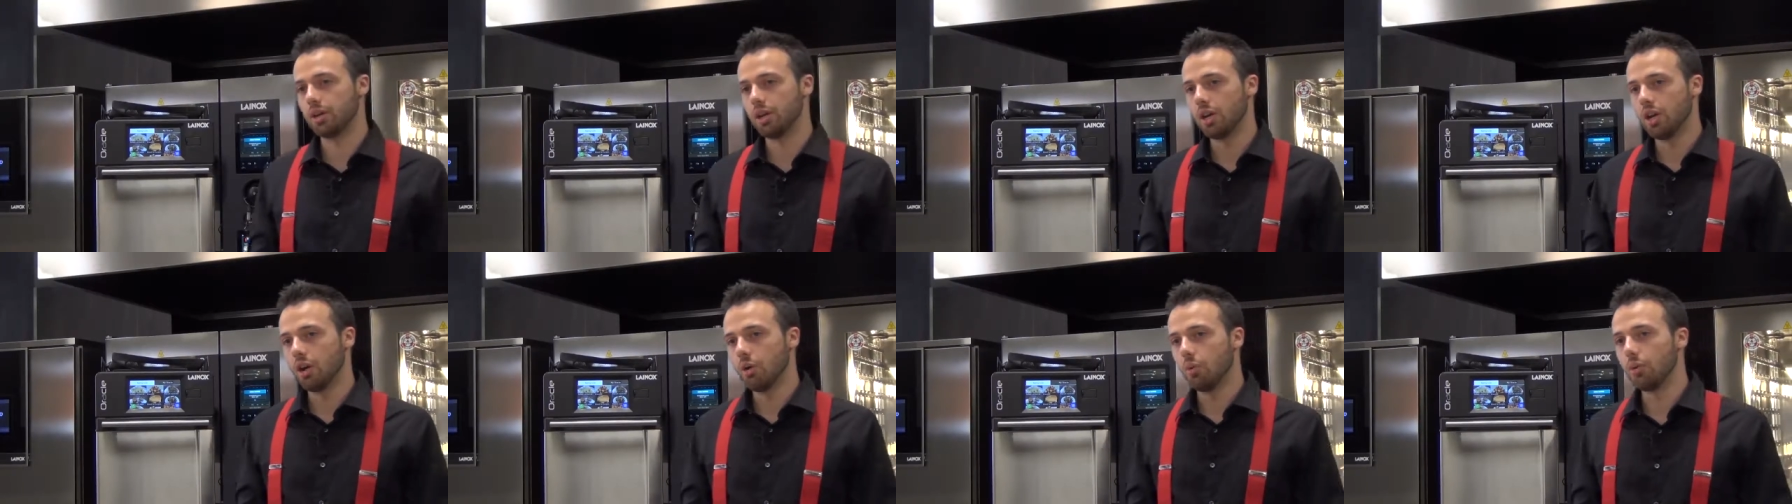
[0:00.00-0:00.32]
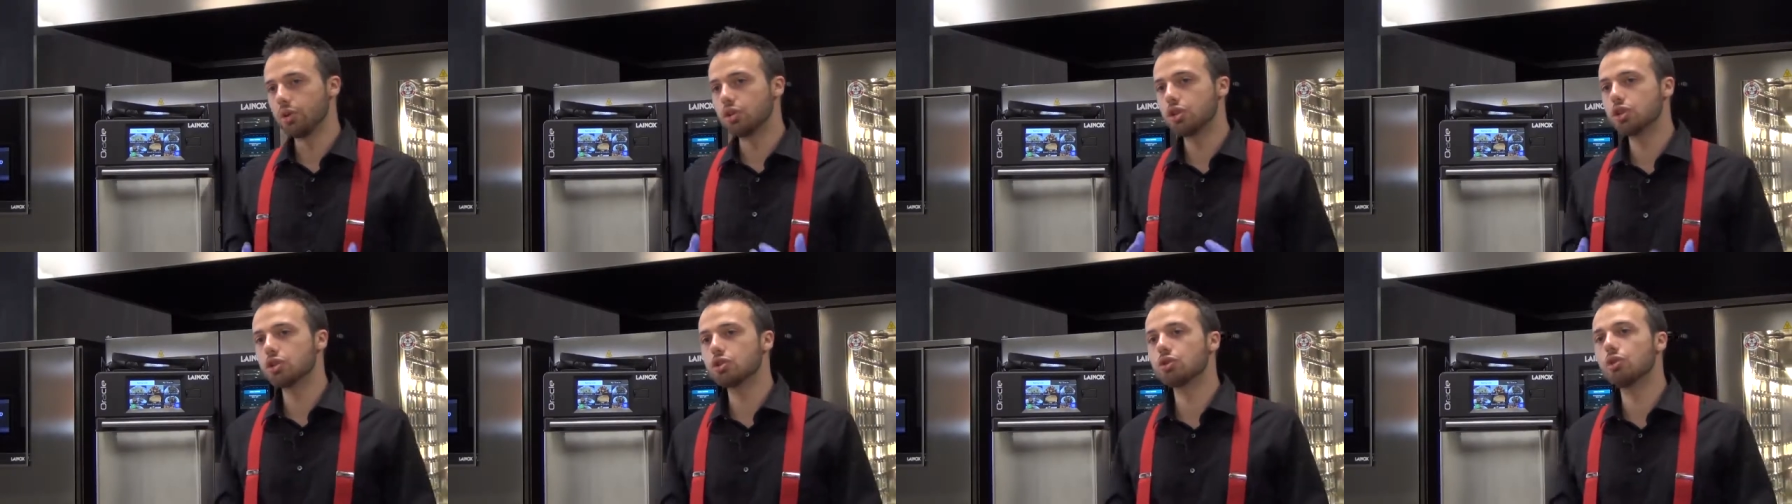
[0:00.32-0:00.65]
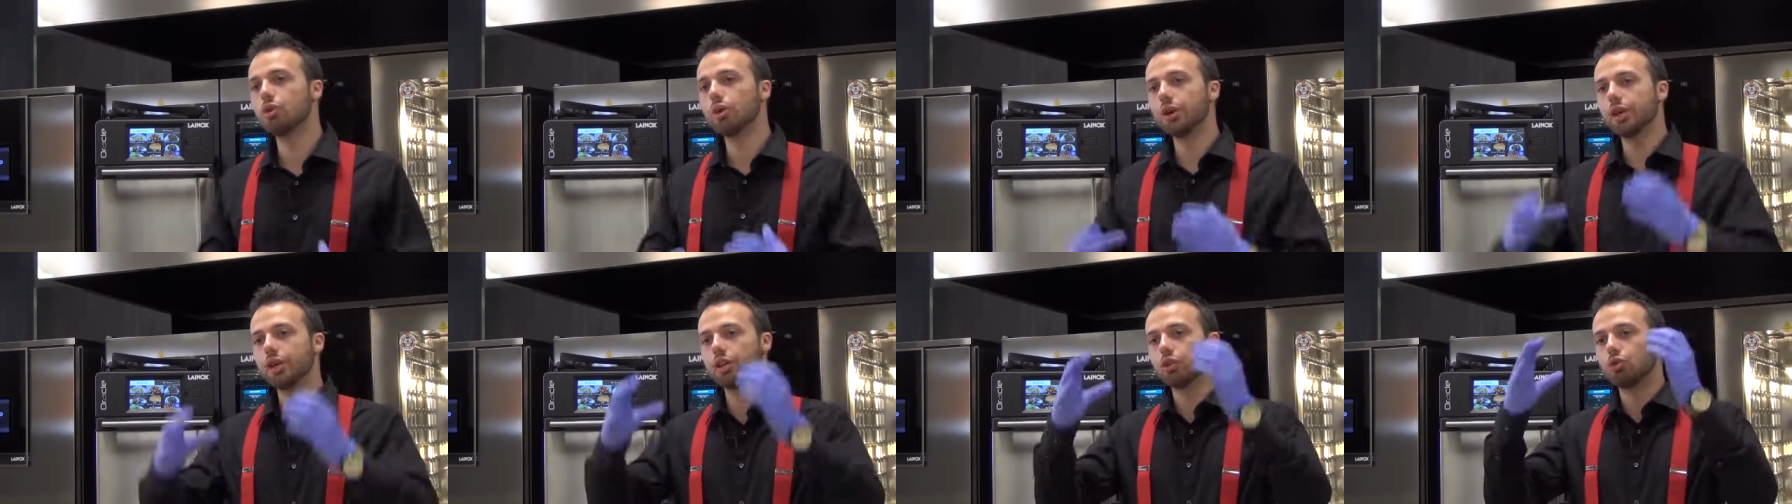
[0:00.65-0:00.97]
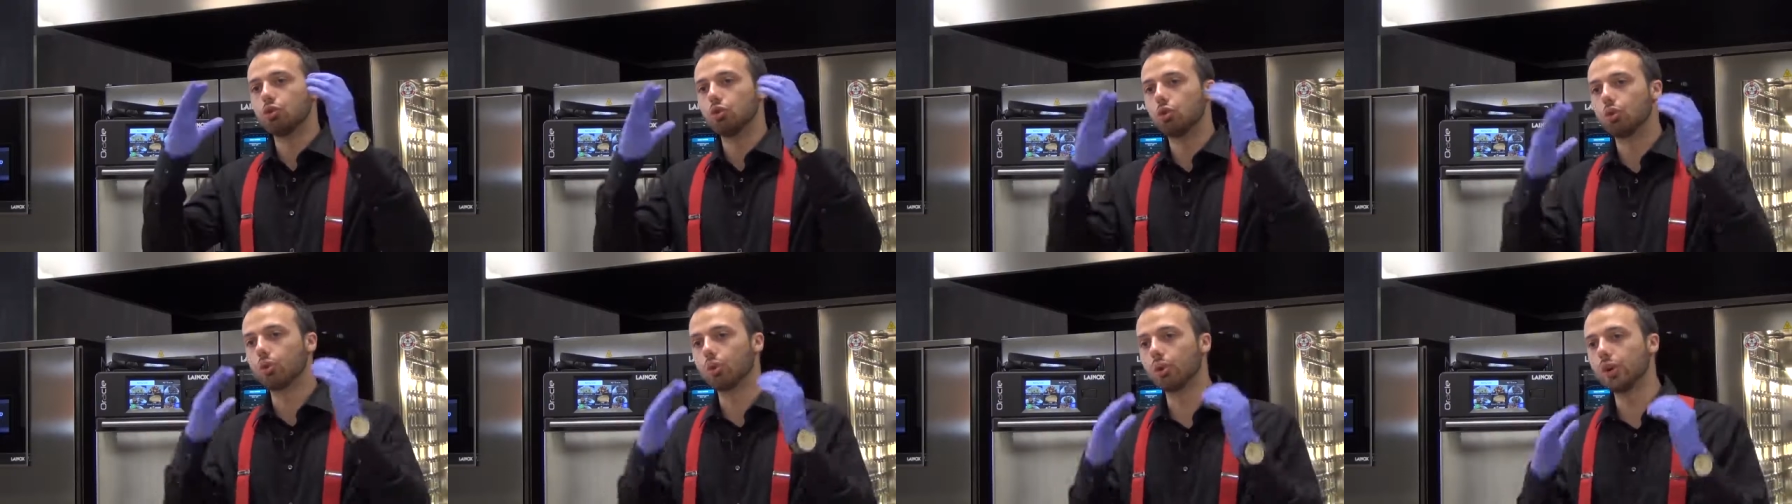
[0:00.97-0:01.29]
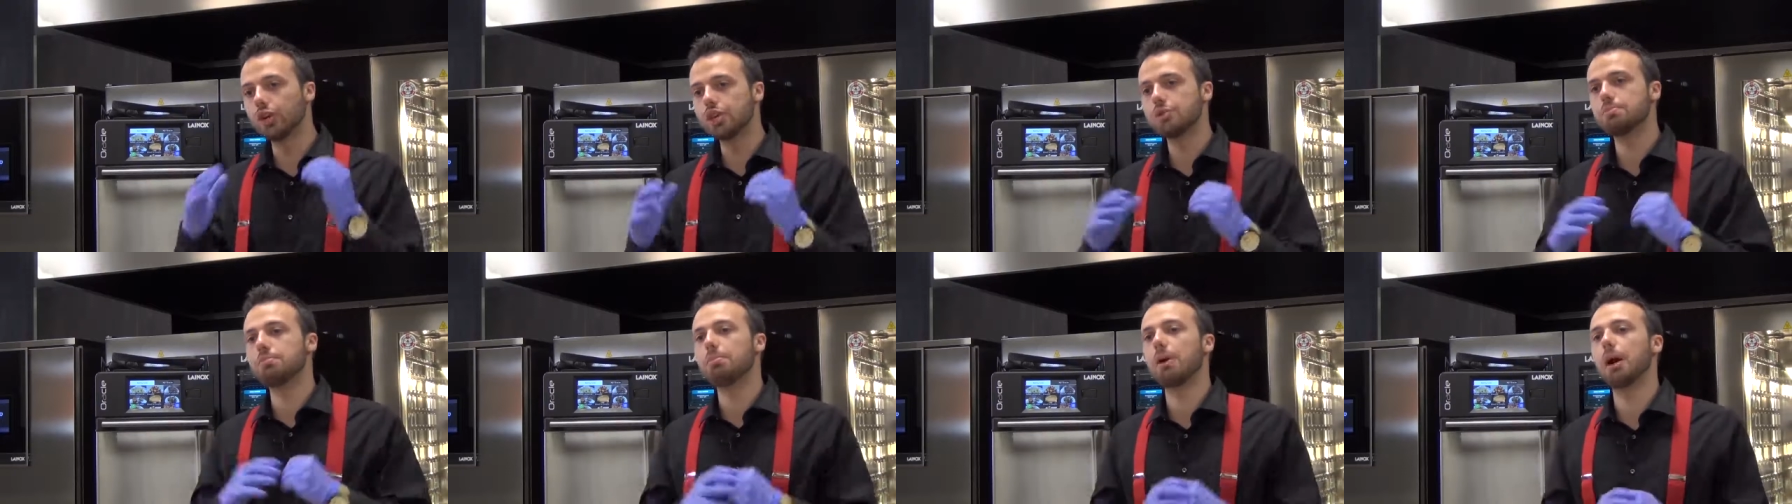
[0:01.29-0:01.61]
which is going to
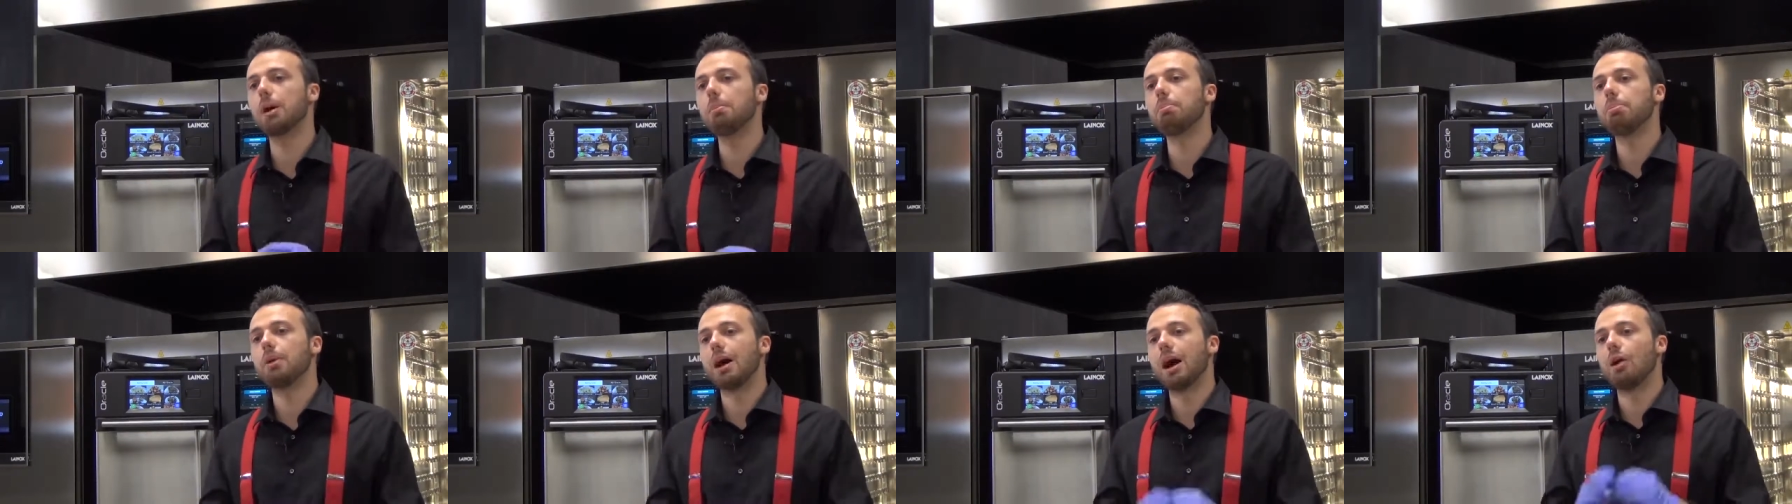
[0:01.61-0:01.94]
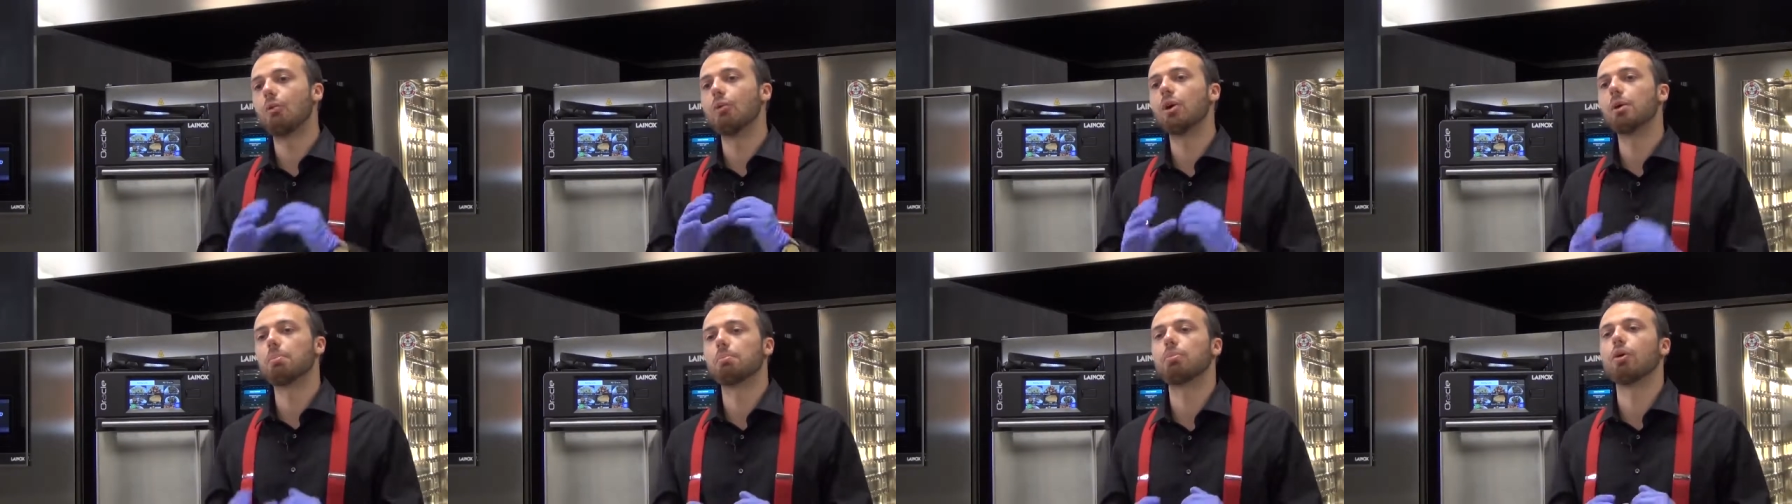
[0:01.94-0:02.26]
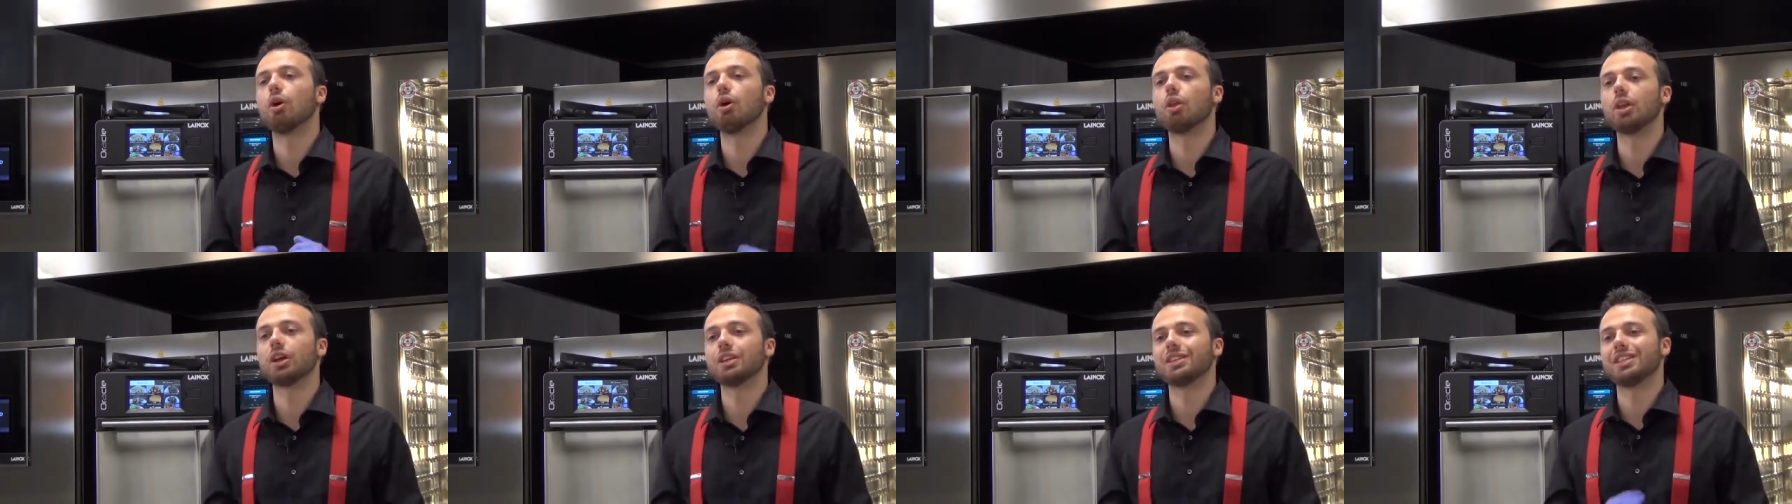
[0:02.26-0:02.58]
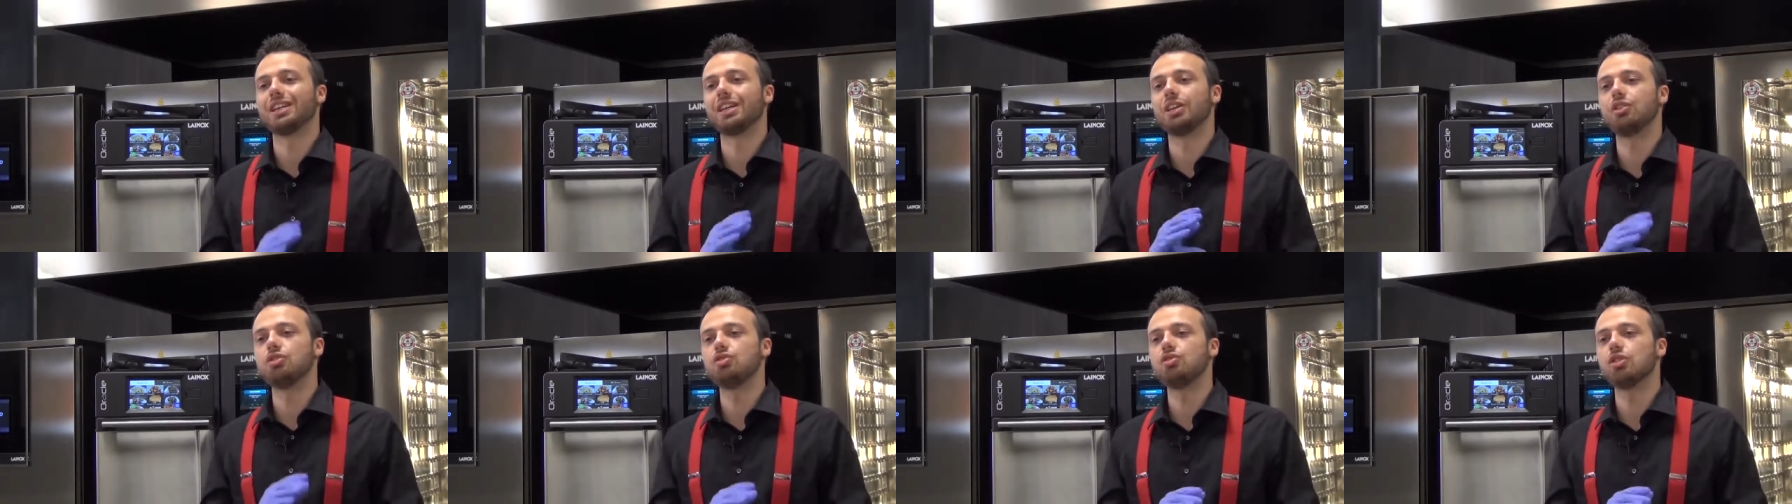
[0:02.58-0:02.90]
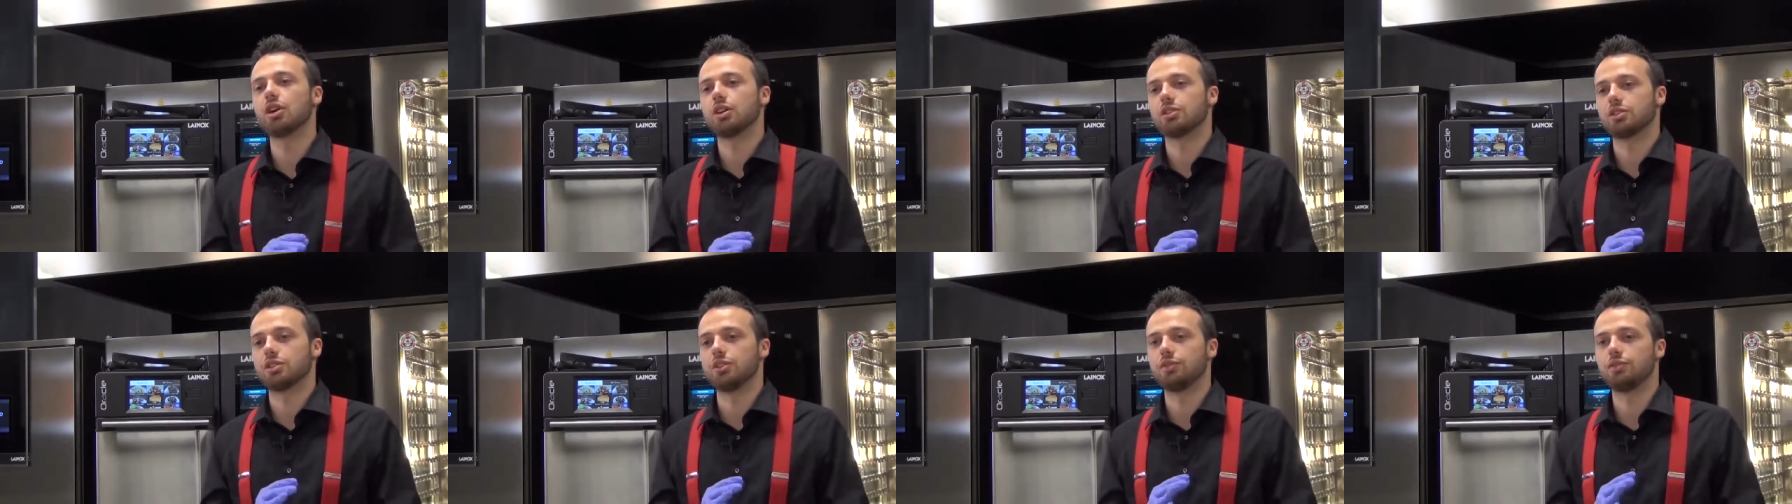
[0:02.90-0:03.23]
crisp up our product in
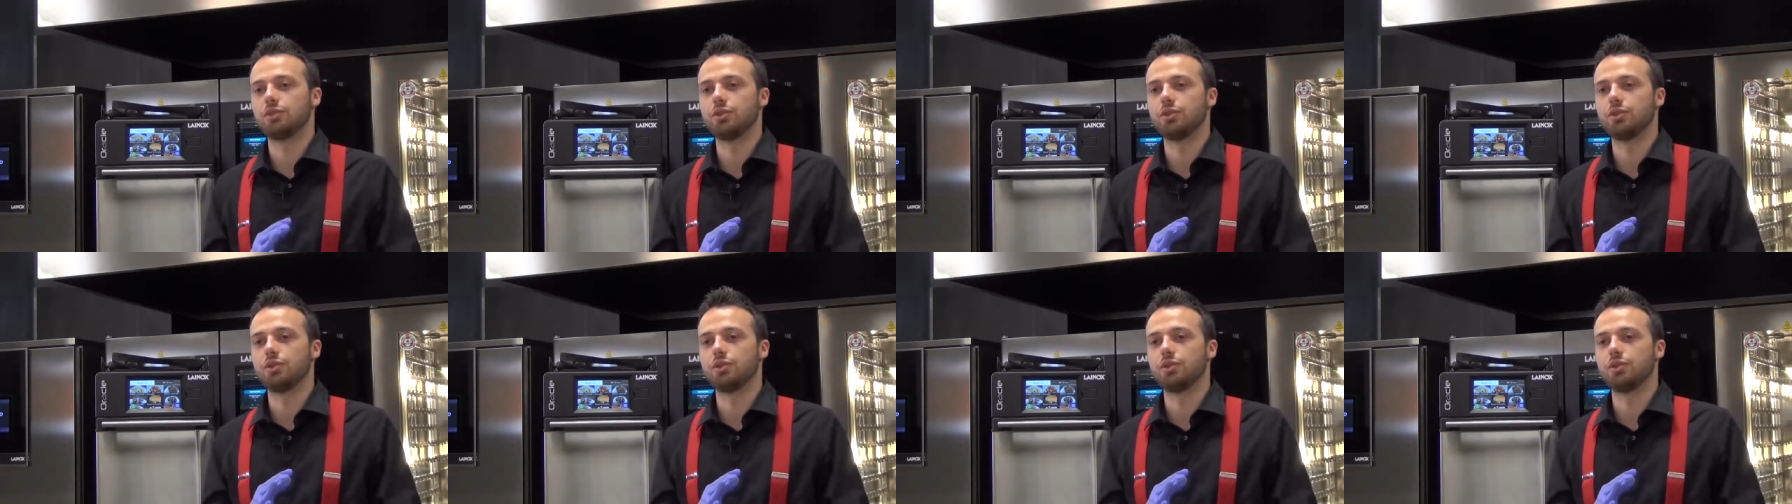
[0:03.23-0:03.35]
just a few